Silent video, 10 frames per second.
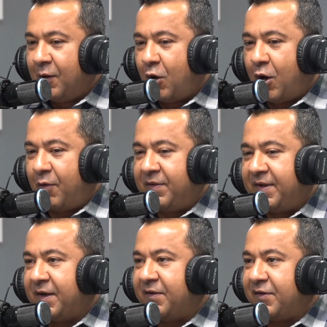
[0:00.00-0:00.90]
always are
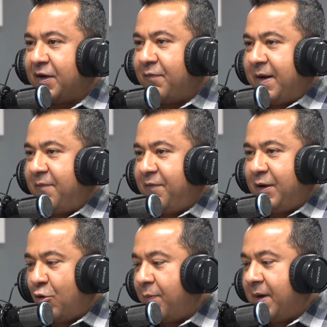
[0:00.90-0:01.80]
concerned when we
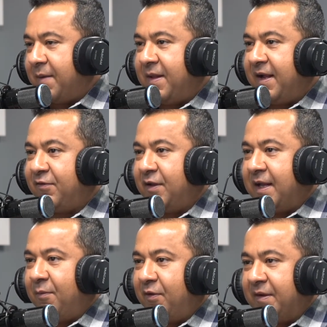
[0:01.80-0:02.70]
open up next to
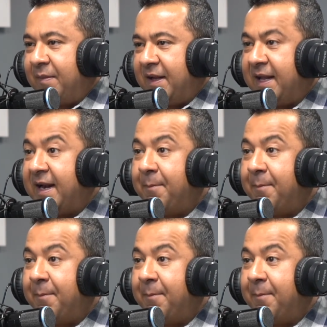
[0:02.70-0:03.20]
them or something like that.